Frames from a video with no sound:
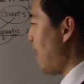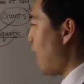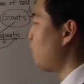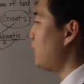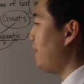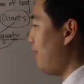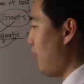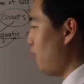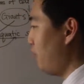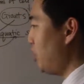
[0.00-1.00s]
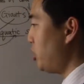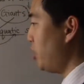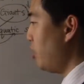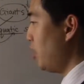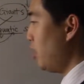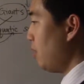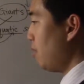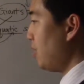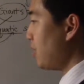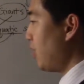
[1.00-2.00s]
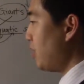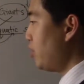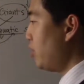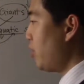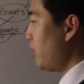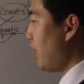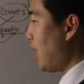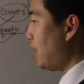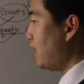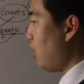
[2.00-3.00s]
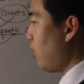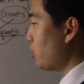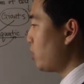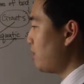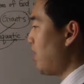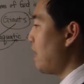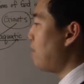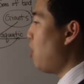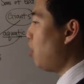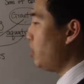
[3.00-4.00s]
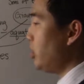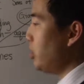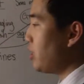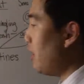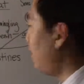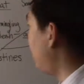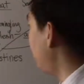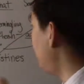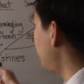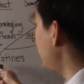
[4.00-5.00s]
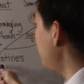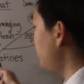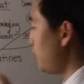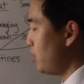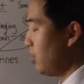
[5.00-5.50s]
out of that region, because I do know that there are some typologies of Philistines.